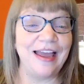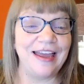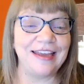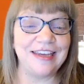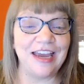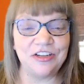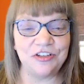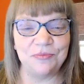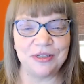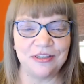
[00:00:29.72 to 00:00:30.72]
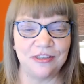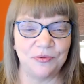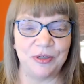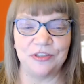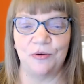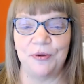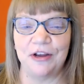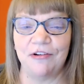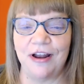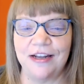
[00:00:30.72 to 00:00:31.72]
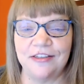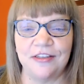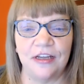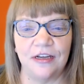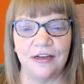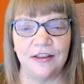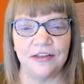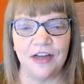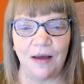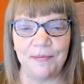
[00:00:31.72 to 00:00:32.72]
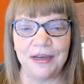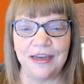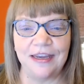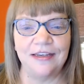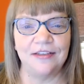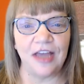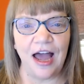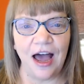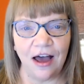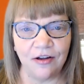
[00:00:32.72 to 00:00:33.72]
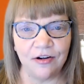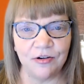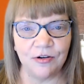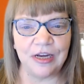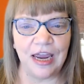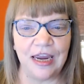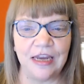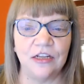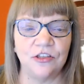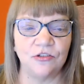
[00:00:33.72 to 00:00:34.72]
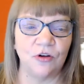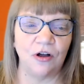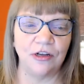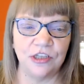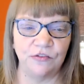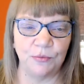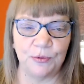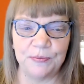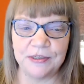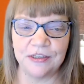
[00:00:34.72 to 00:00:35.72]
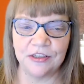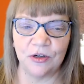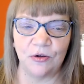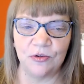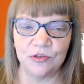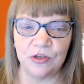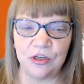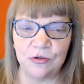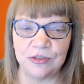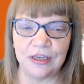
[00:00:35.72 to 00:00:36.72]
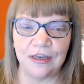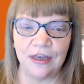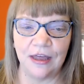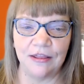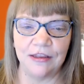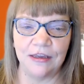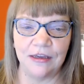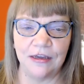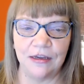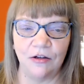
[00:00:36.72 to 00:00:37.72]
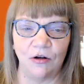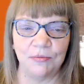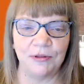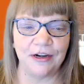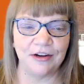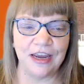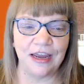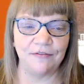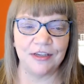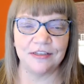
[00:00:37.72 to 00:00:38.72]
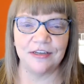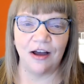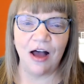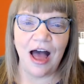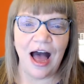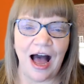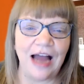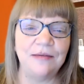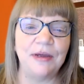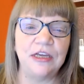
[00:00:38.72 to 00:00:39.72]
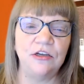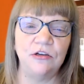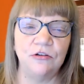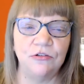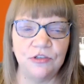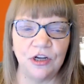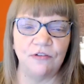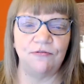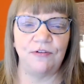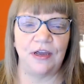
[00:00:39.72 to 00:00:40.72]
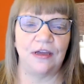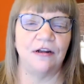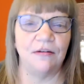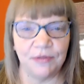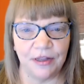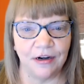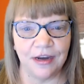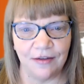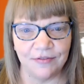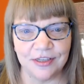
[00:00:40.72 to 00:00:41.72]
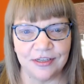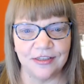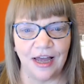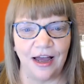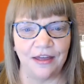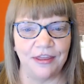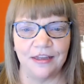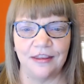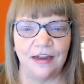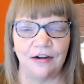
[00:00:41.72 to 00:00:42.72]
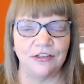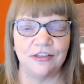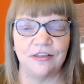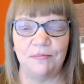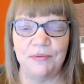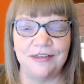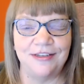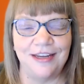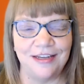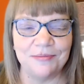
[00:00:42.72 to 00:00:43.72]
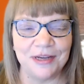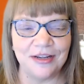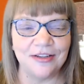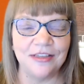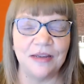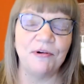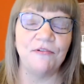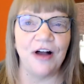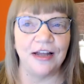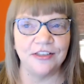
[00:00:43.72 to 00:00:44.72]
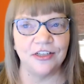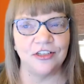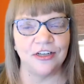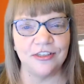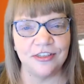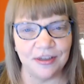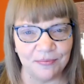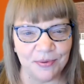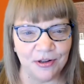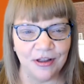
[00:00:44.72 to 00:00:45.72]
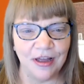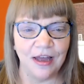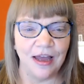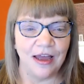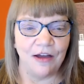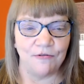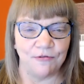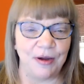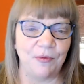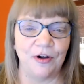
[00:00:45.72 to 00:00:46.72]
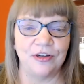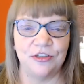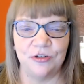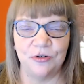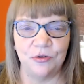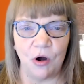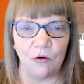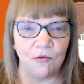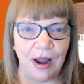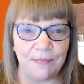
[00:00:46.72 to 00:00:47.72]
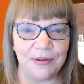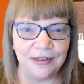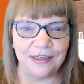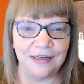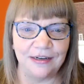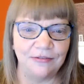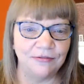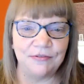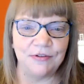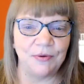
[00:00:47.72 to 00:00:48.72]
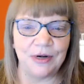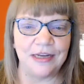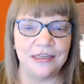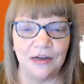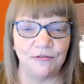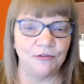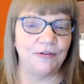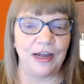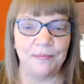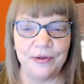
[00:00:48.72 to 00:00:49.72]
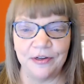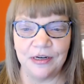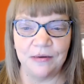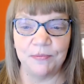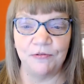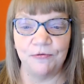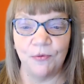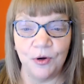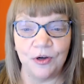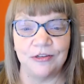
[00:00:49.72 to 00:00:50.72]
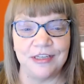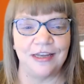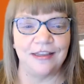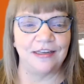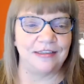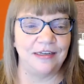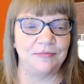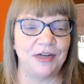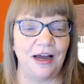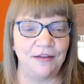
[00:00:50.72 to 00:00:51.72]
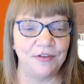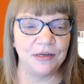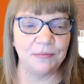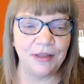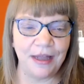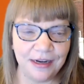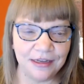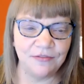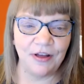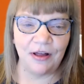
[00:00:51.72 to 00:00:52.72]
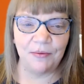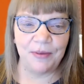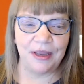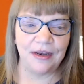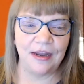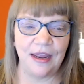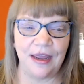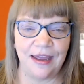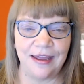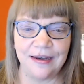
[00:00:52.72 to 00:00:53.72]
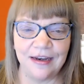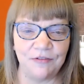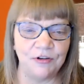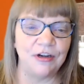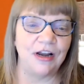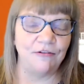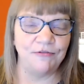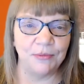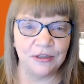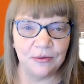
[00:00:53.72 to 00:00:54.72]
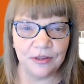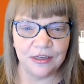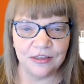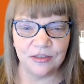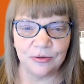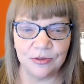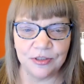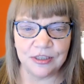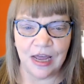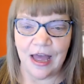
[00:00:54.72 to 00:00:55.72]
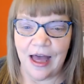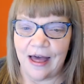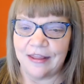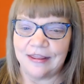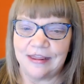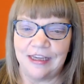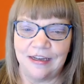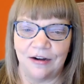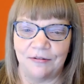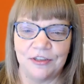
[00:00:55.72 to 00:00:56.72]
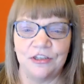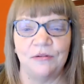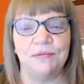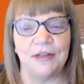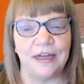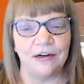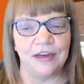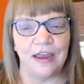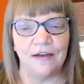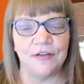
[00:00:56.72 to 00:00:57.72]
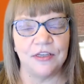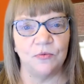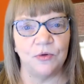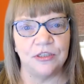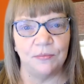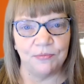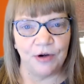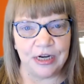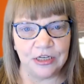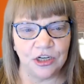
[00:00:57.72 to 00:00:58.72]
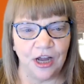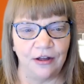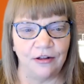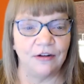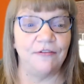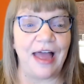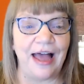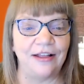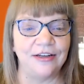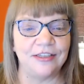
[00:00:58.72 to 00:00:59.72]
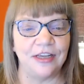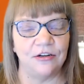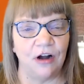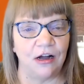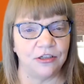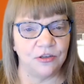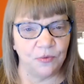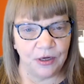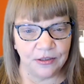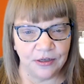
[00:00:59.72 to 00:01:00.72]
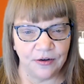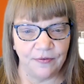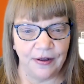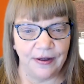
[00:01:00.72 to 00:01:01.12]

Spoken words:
In case you missed this week's opening credits, the topic is how to create strong, achievable business goals using the Goal Planner Canvas. Now, I am a huge fan of planner canvases. I think they are just the bee's knees because they provide such a simple framework to rapidly review an idea for viability before you take the deep dive into planning and development. And if you're not familiar with these tools, the original planner canvas was the brainchild of Alexander Osterwelder.